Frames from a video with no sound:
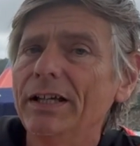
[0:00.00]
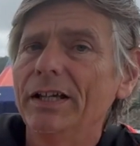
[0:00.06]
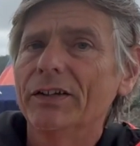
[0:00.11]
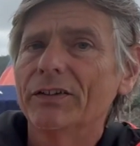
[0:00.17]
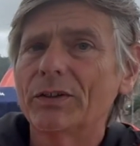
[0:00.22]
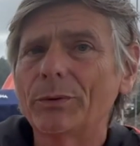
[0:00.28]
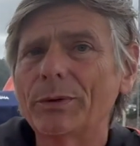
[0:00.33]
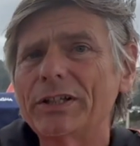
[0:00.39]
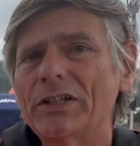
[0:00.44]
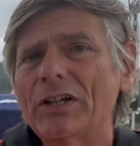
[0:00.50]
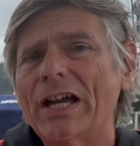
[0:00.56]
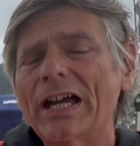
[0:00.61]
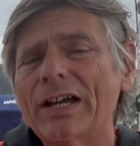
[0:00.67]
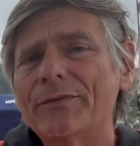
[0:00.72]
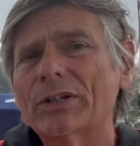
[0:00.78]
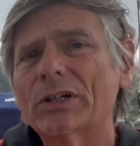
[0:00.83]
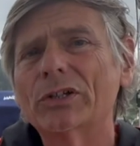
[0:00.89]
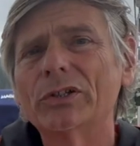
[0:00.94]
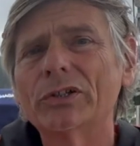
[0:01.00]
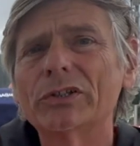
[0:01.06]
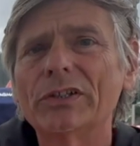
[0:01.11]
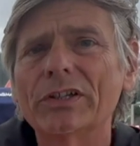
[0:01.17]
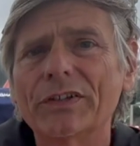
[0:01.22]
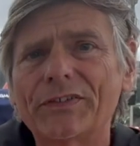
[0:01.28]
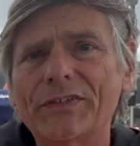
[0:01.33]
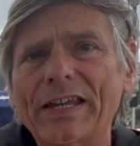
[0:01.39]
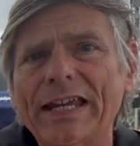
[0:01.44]
So when you have a good
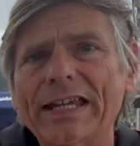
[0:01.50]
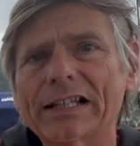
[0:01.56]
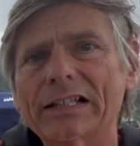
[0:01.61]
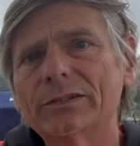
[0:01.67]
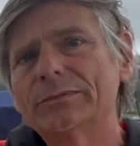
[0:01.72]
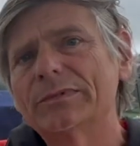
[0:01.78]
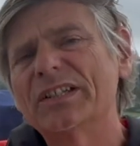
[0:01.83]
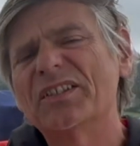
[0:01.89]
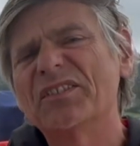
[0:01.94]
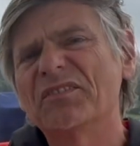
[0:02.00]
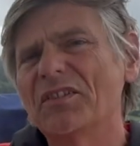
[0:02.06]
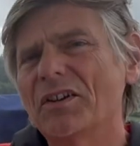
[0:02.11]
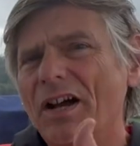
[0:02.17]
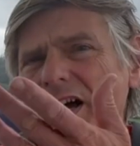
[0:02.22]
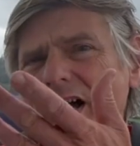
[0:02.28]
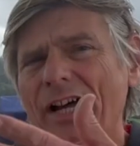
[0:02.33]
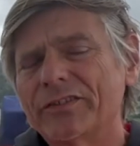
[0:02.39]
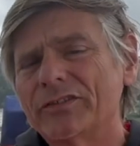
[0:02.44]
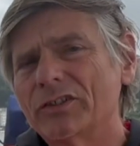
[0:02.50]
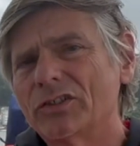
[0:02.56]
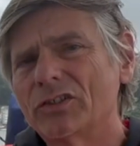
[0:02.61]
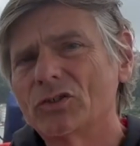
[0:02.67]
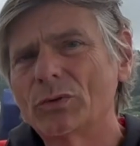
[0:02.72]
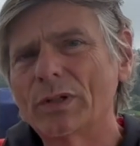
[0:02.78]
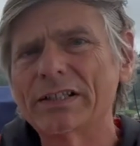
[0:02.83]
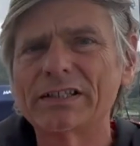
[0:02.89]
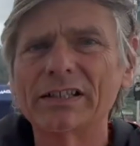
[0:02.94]
sail with 120,